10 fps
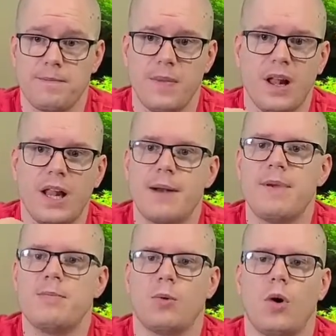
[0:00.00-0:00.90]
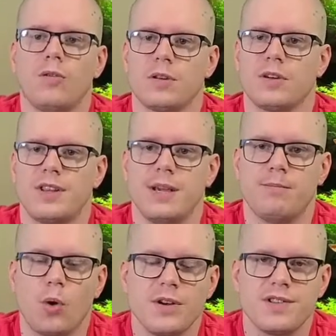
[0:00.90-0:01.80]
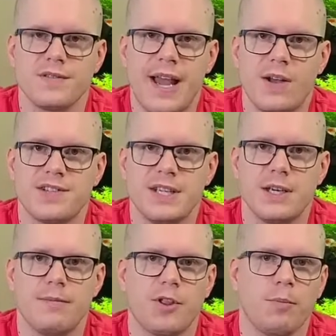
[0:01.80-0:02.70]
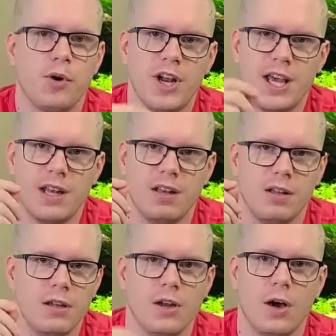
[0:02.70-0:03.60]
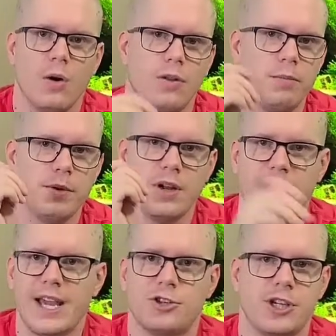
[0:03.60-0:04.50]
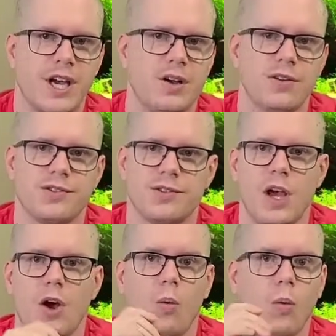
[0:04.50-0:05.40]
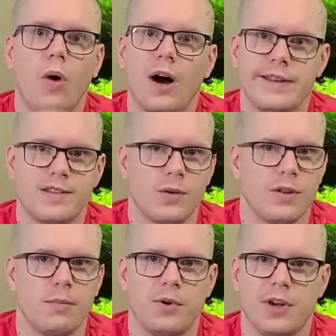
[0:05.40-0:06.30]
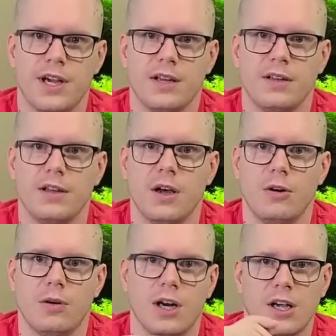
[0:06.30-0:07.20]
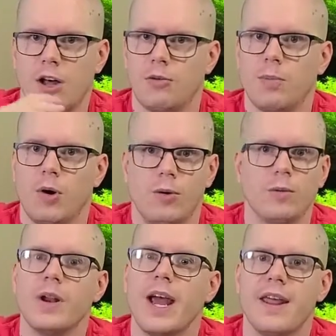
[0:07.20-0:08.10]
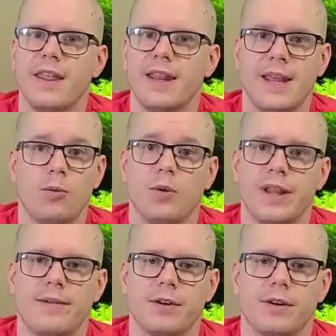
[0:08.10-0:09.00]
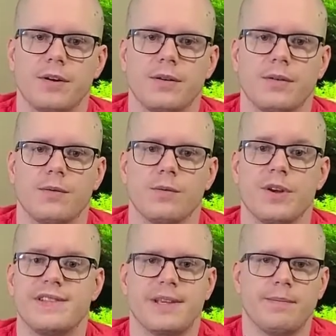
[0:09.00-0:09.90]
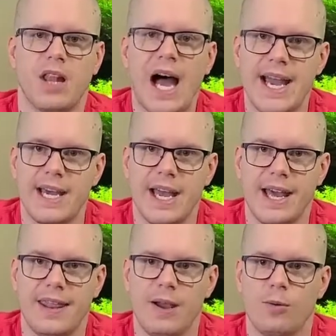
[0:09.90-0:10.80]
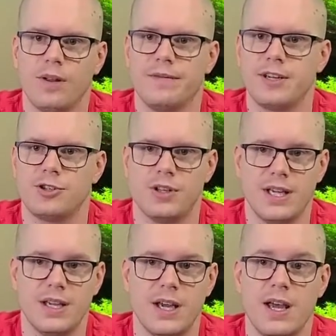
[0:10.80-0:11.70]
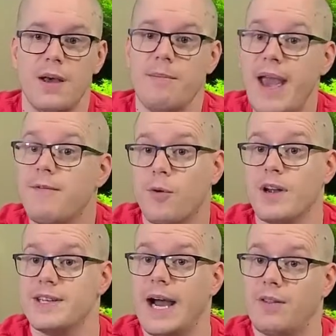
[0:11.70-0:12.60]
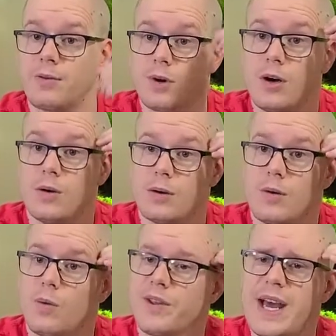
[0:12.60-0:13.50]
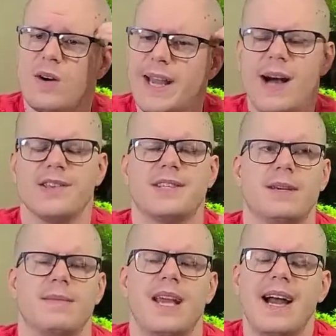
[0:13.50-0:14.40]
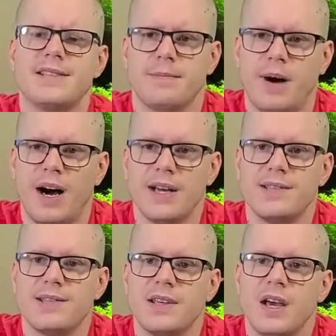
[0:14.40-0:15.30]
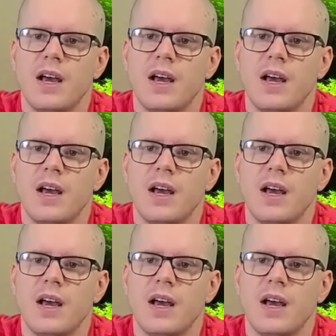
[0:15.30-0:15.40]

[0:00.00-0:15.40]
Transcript: a lot of people overlook the importance of calcium. They'll put in, you know, they'll put in eggshells once or they'll put in, you know, a cuttlebone and then they will never resupply it and they will eventually pay for it down the road. Without calcium, the isopods